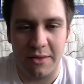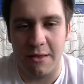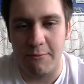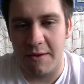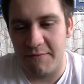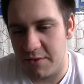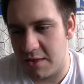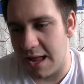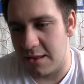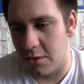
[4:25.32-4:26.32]
we did with
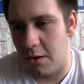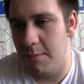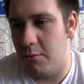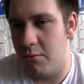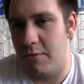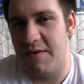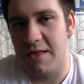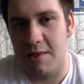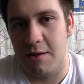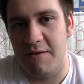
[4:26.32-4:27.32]
Dan the Cyborg, with
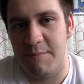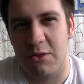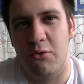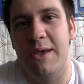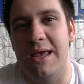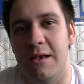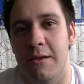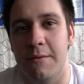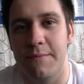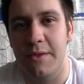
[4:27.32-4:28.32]
his life
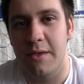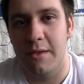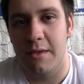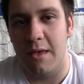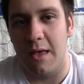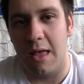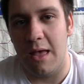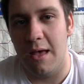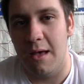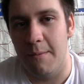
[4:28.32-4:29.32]
between Dark Revelations
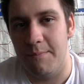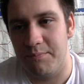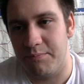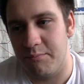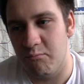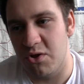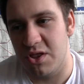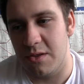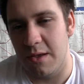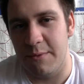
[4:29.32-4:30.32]
and
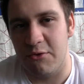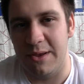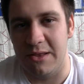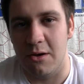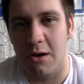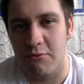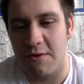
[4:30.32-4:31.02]
between Dark